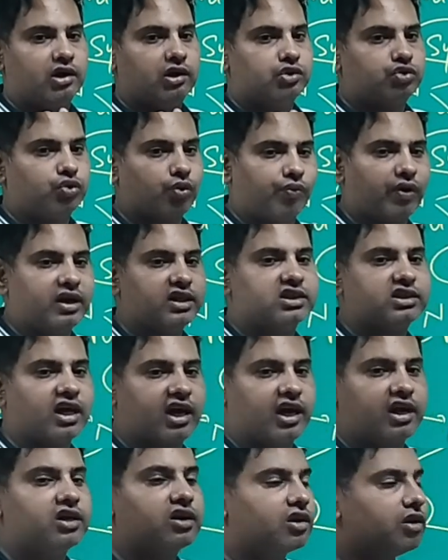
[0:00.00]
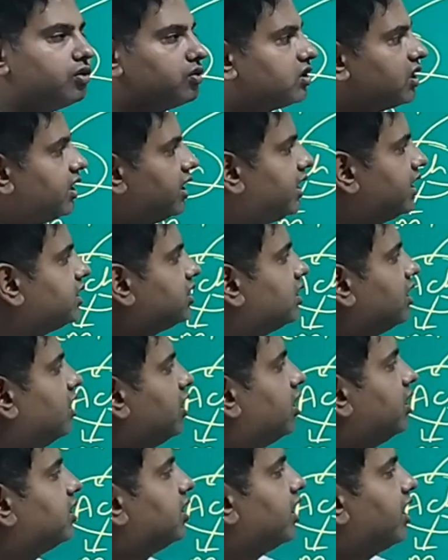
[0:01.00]
So what is the conclusion is,
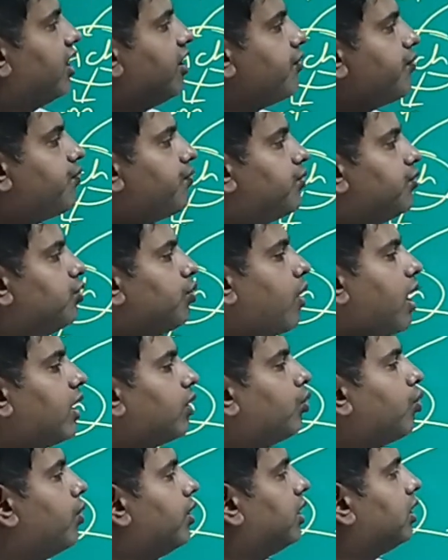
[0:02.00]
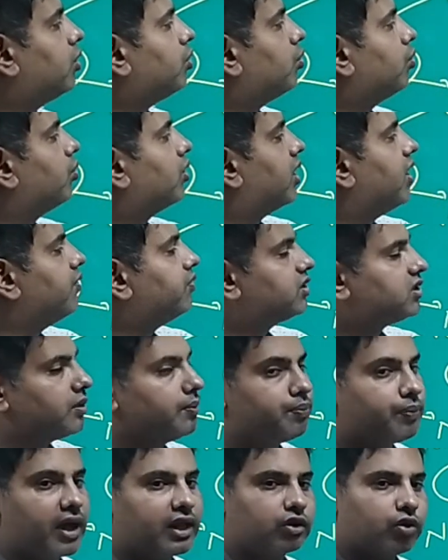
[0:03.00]
if you are going to give
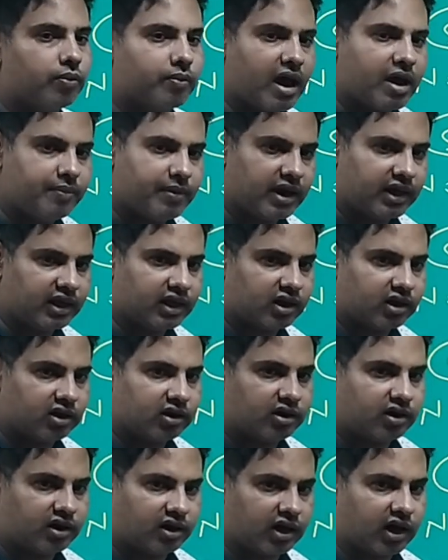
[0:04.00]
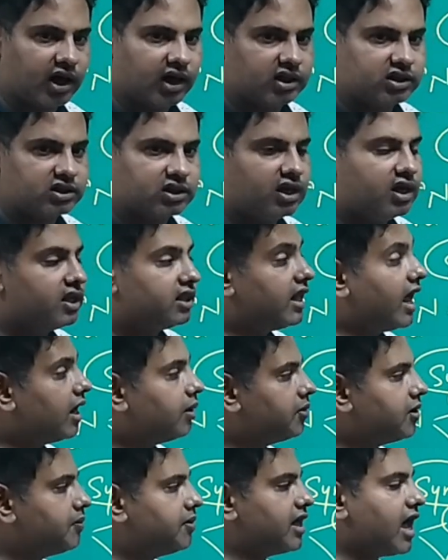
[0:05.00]
sympathomimetic drugs, that
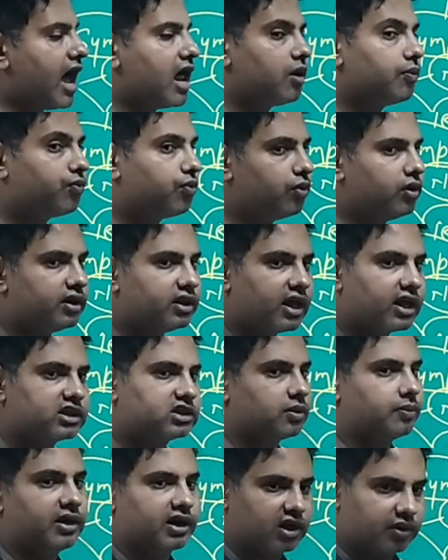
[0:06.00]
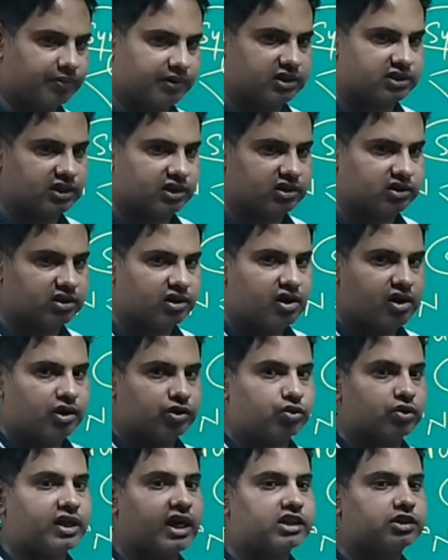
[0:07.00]
will be helpful in the asthmatic patients.
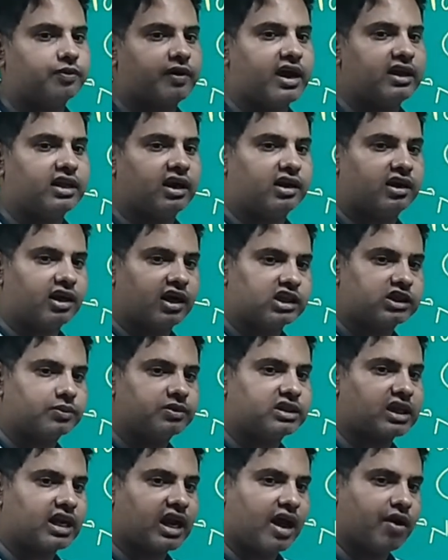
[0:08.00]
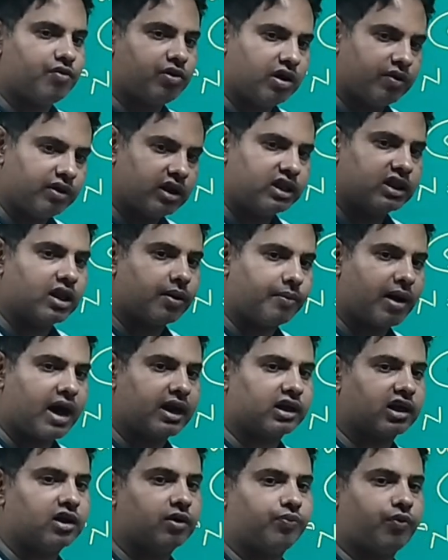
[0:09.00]
So that's why the drugs which are available in the
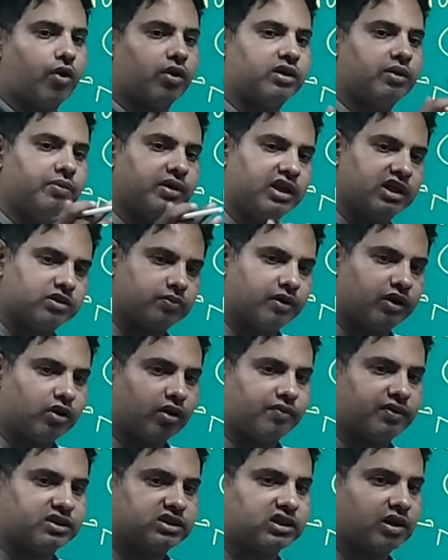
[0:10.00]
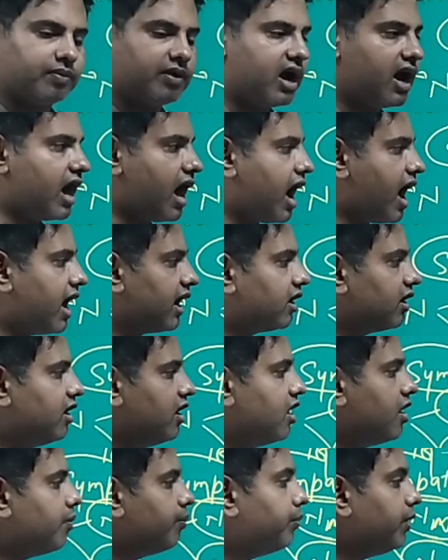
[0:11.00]
market for the management of asthma are
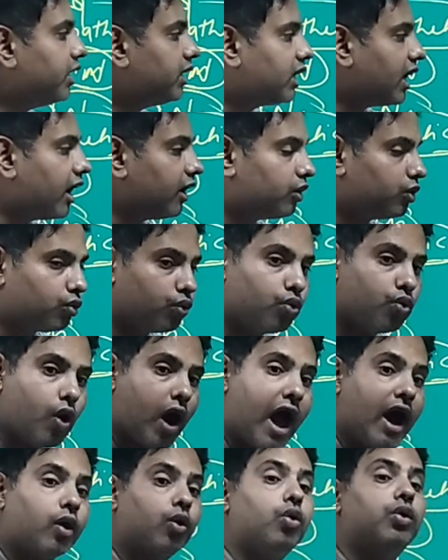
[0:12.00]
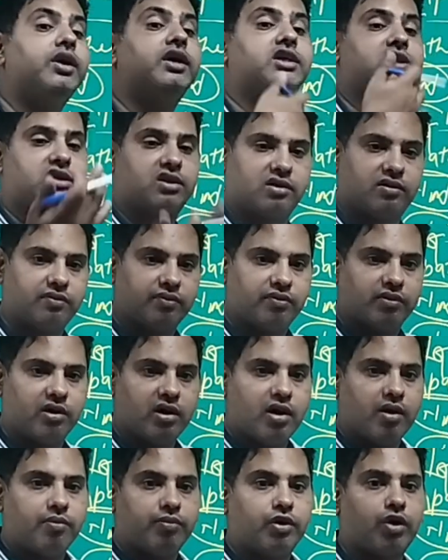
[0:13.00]
beta 2 agonists,
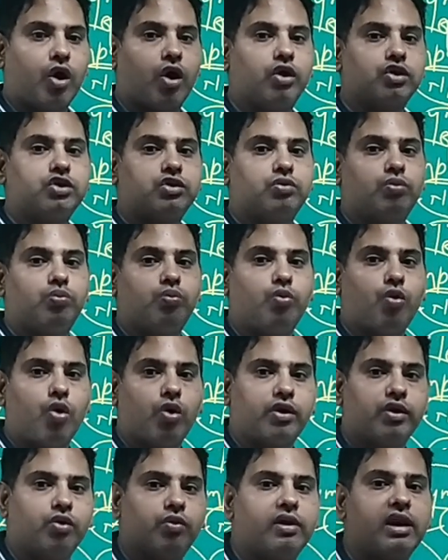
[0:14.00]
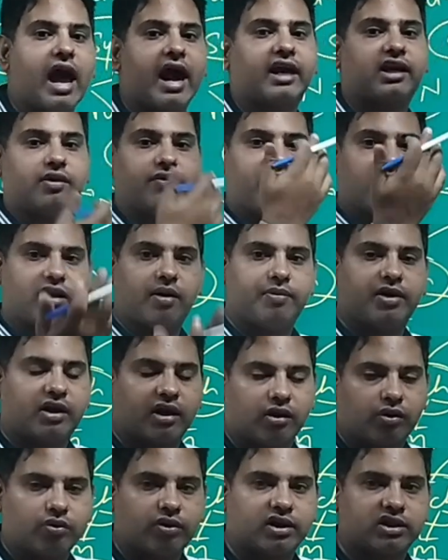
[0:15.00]
because more you will activate the
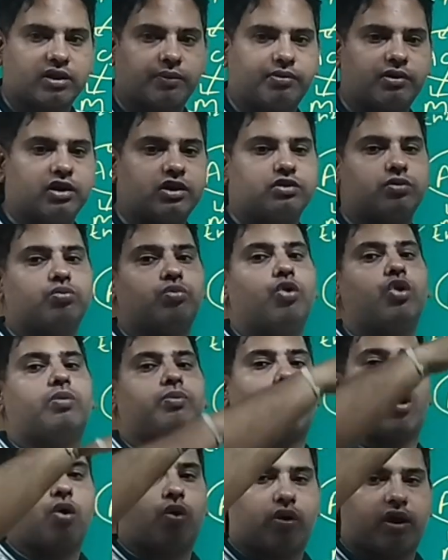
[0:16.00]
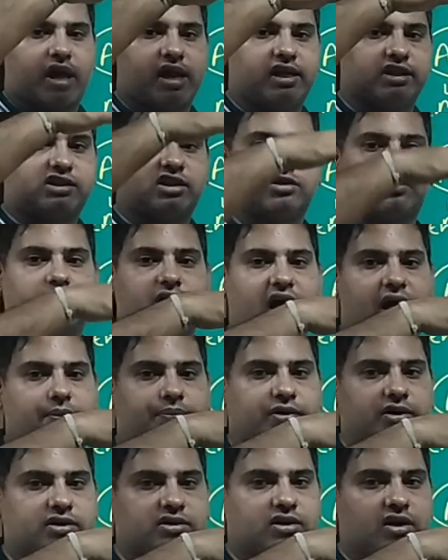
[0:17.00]
beta 2 receptors, more bronchodilations will
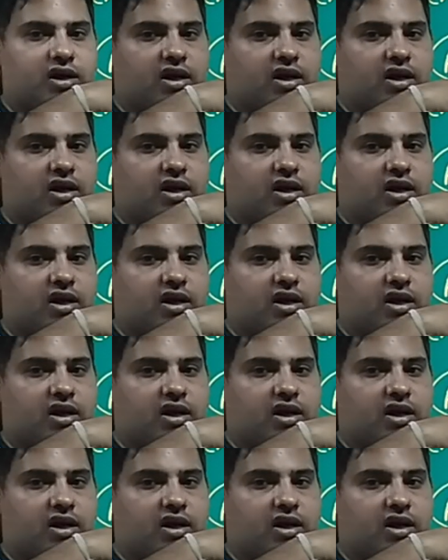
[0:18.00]
happen.